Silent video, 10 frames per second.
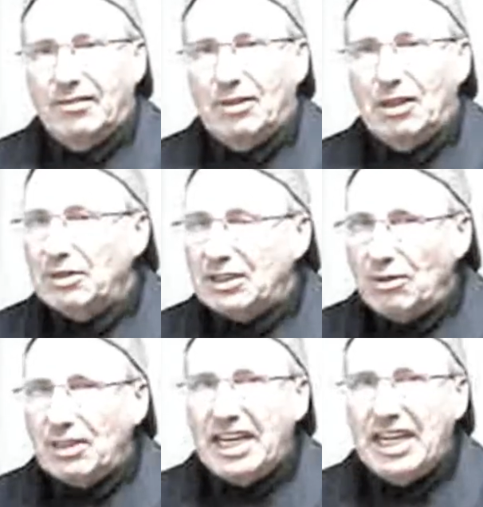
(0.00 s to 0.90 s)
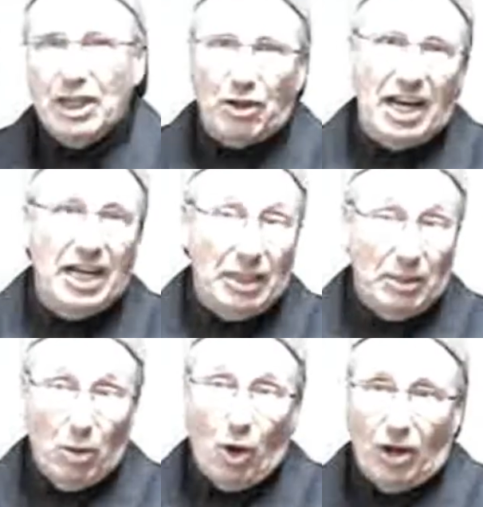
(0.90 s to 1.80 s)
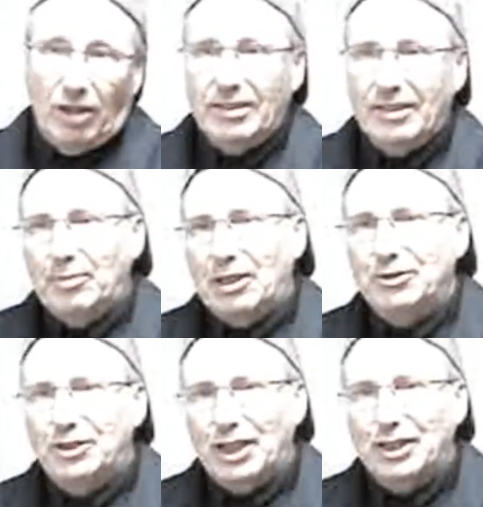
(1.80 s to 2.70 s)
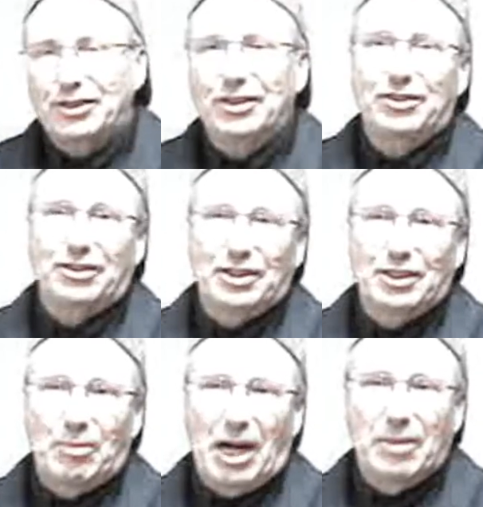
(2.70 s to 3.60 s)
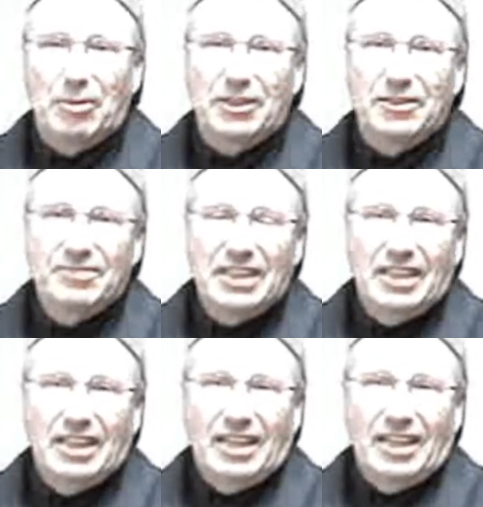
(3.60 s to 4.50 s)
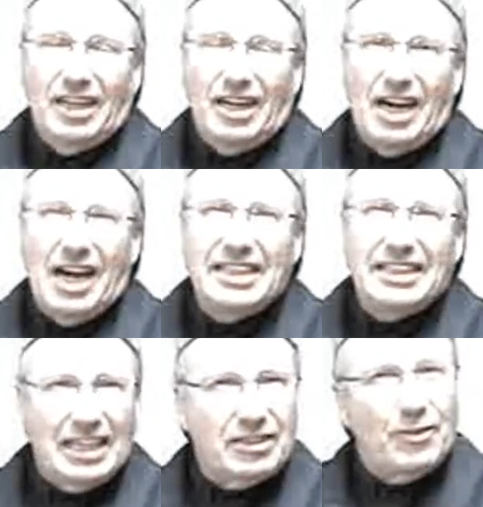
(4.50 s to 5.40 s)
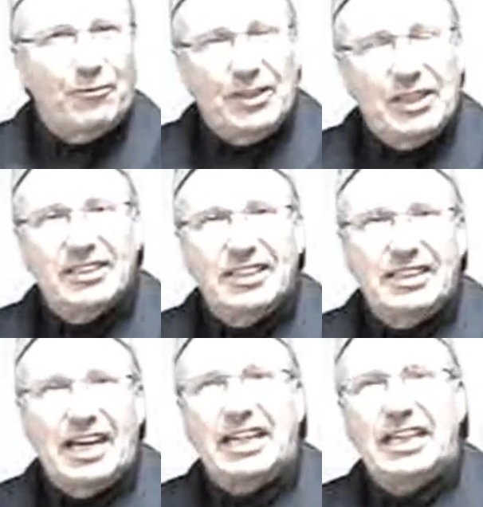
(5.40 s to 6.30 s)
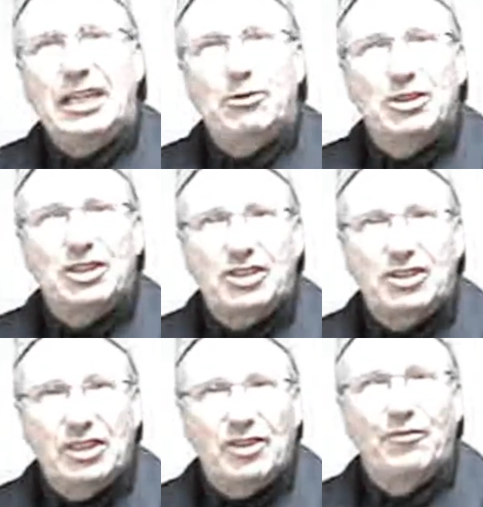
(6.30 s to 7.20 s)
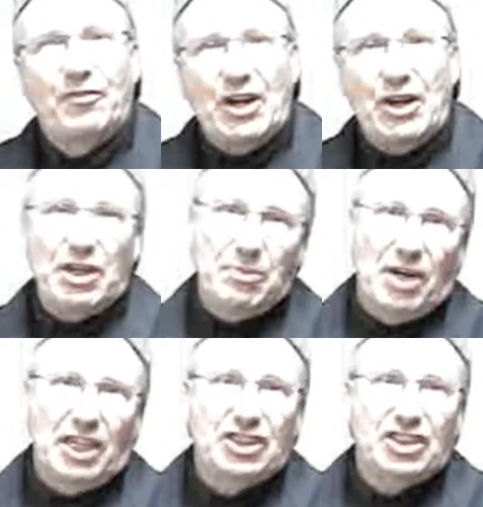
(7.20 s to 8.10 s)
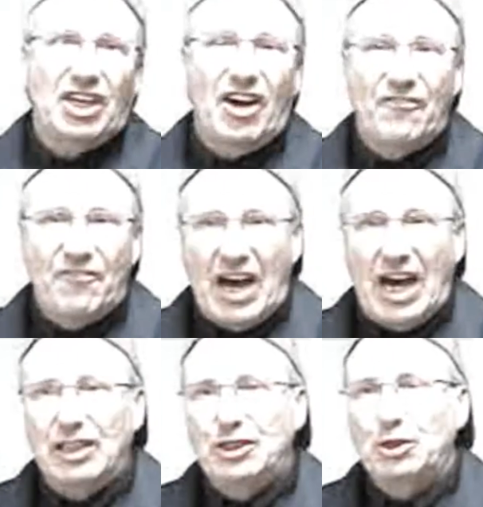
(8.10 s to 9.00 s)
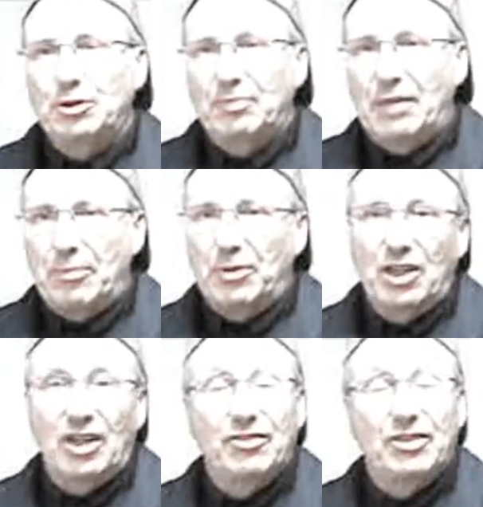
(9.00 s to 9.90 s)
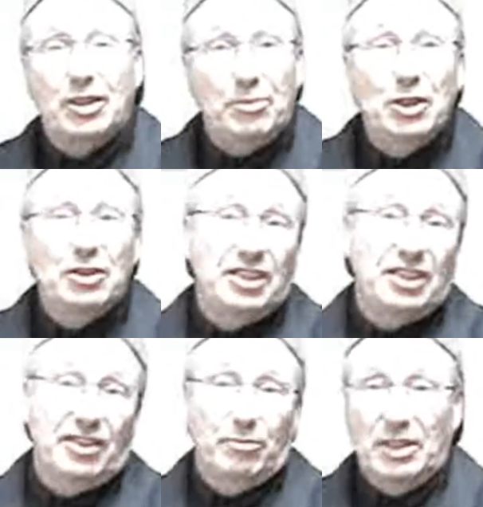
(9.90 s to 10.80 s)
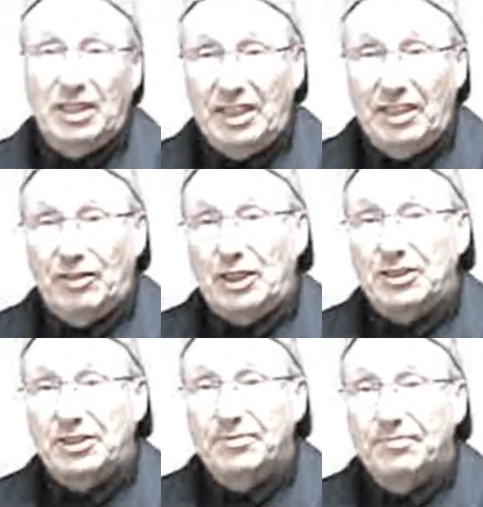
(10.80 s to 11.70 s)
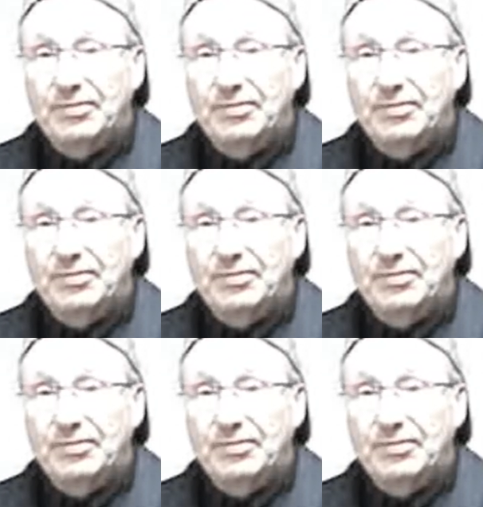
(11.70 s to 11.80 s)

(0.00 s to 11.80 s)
While we don't hear any more about Justus in the Bible, I get the feeling that he was still very much a valued member of the community of believers.